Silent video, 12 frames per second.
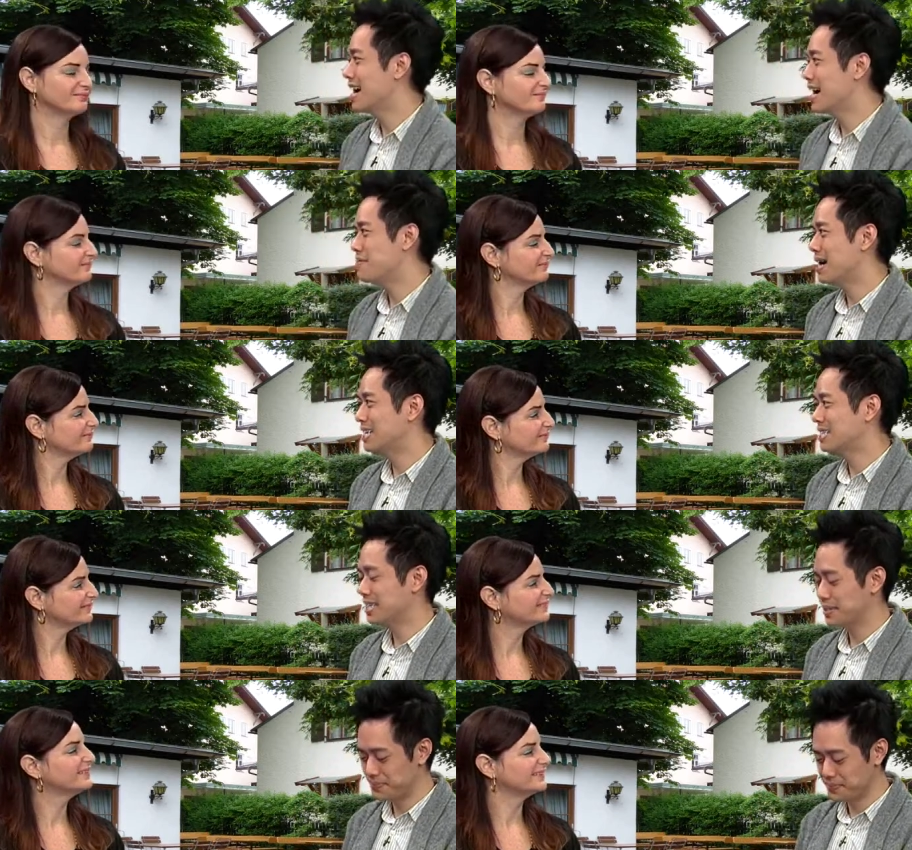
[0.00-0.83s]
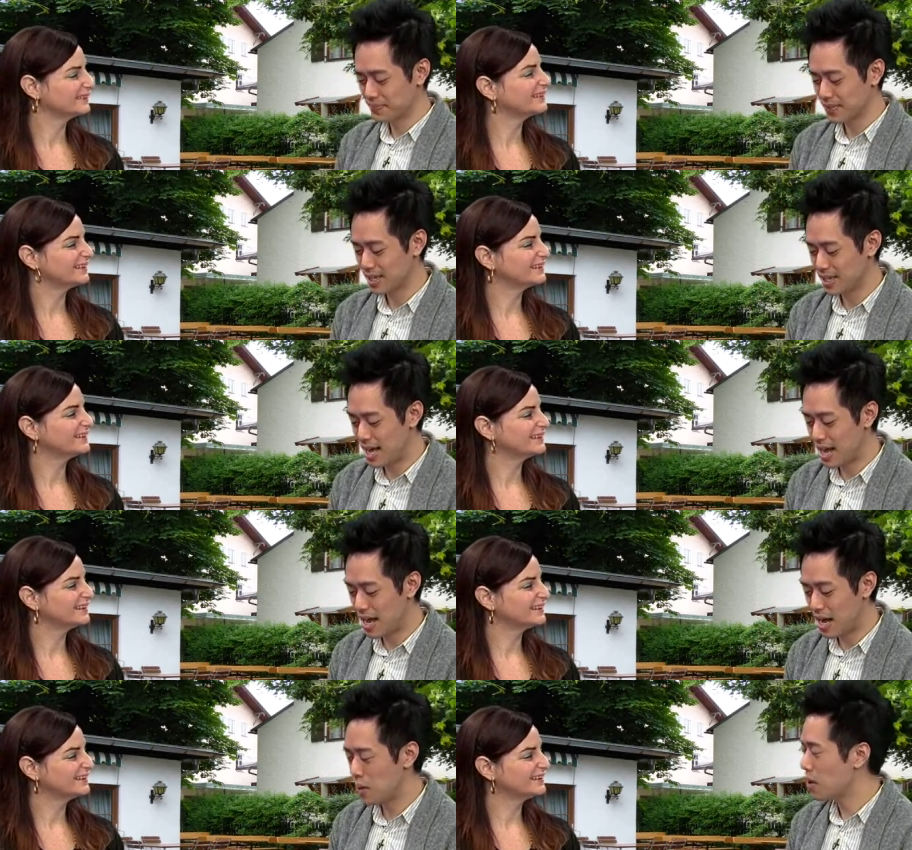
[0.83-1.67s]
Speaker 1: Amanda,
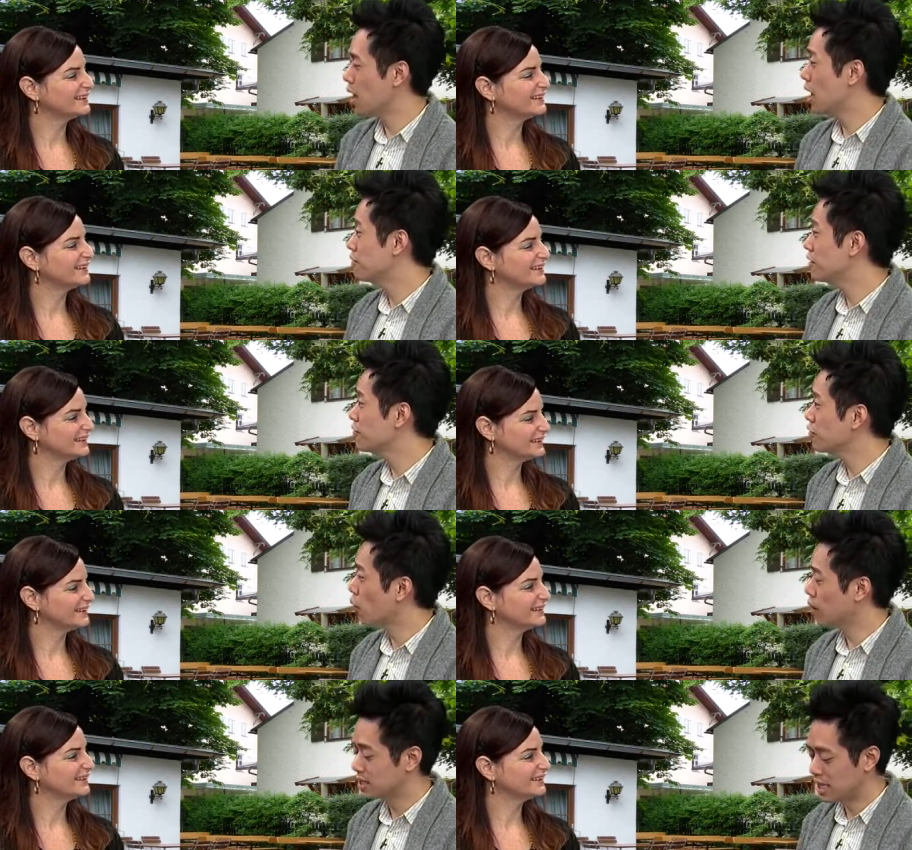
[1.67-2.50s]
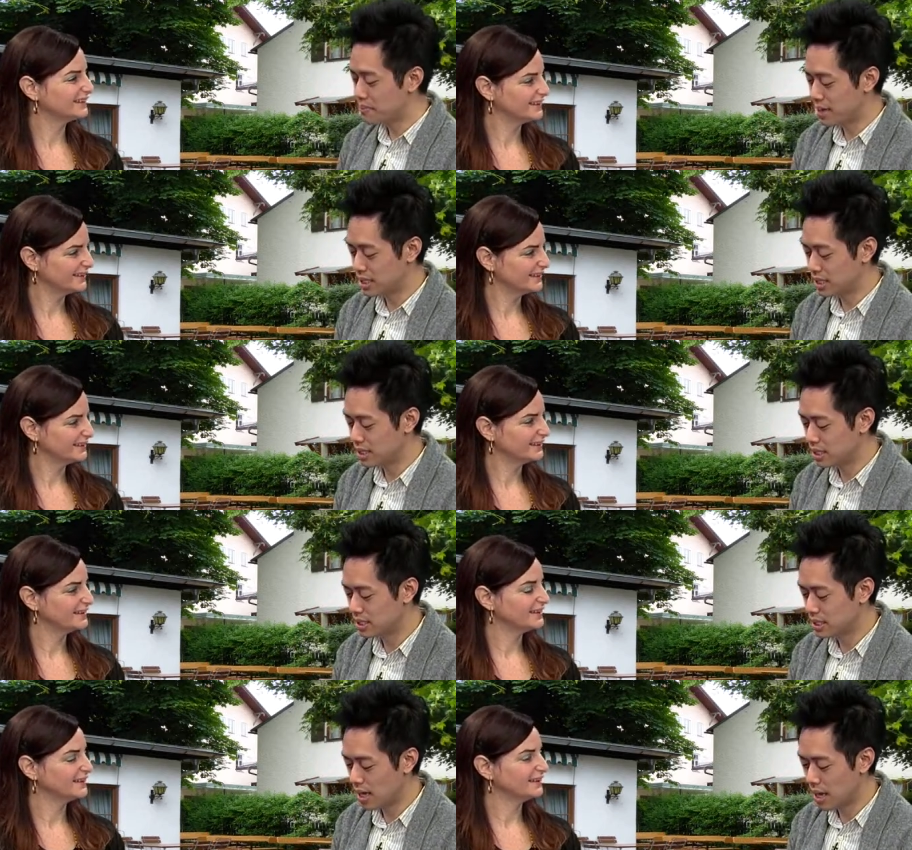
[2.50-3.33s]
uh, of the four
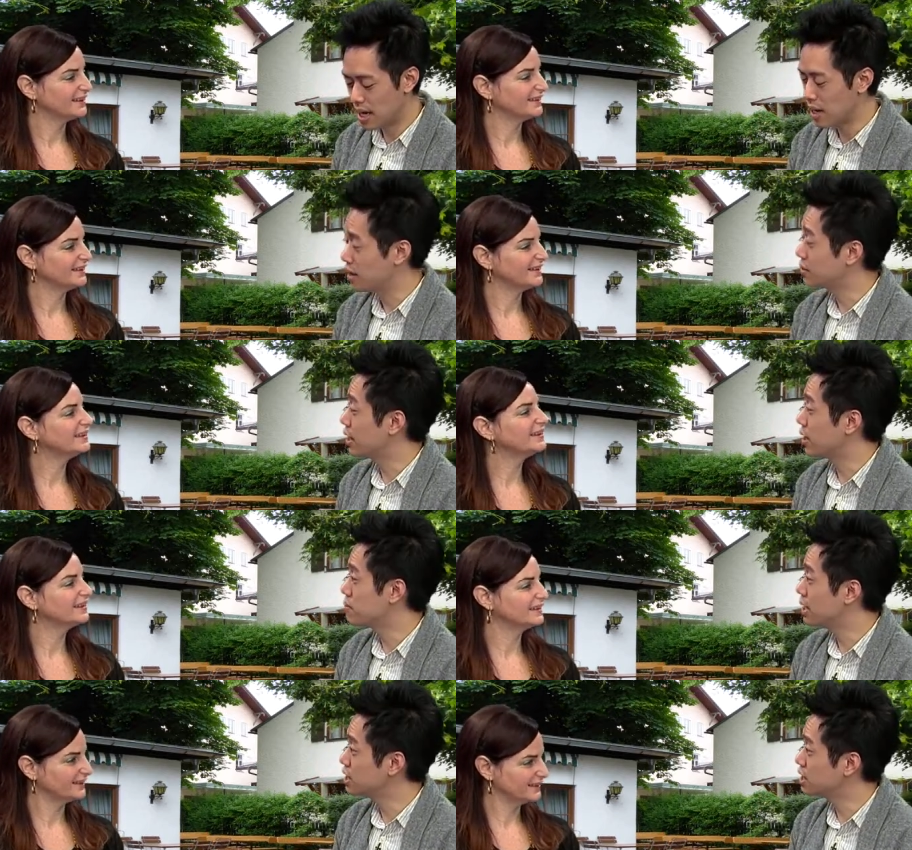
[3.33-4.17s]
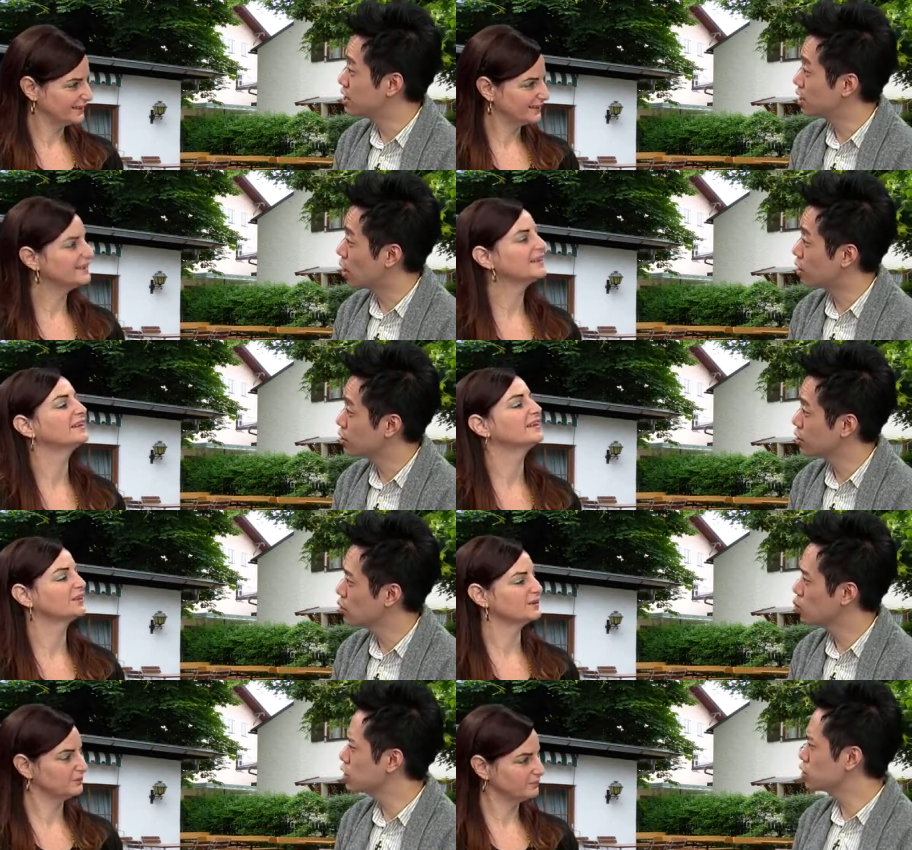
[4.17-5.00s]
dimensions uh, that are mentioned in the
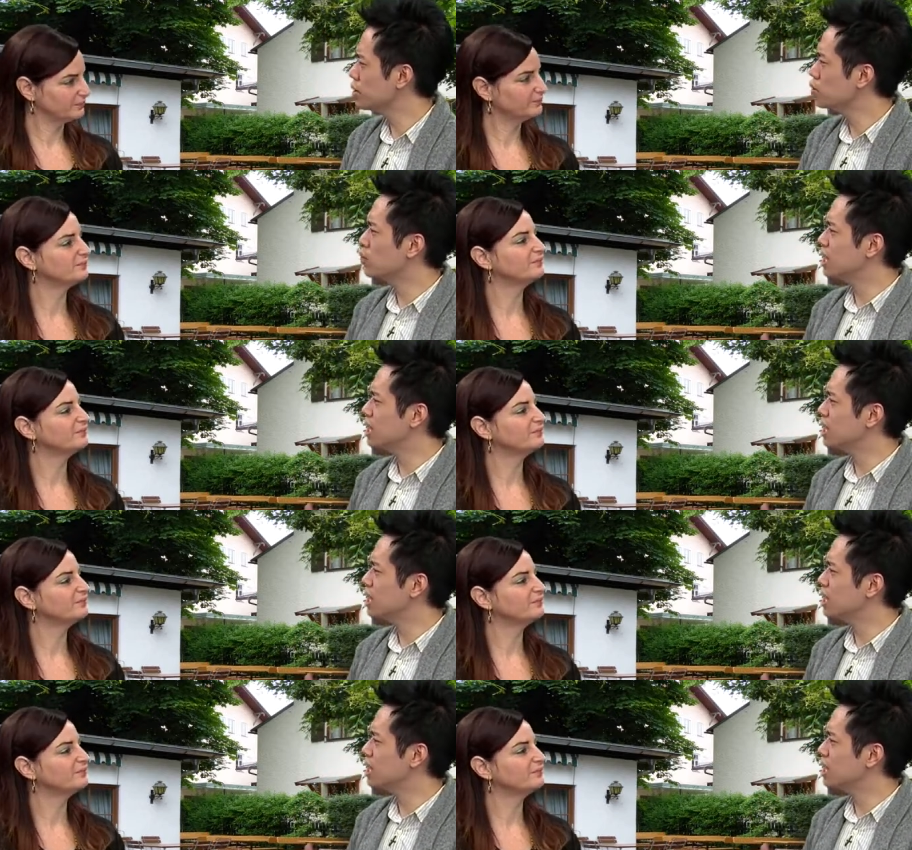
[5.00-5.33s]
article, which one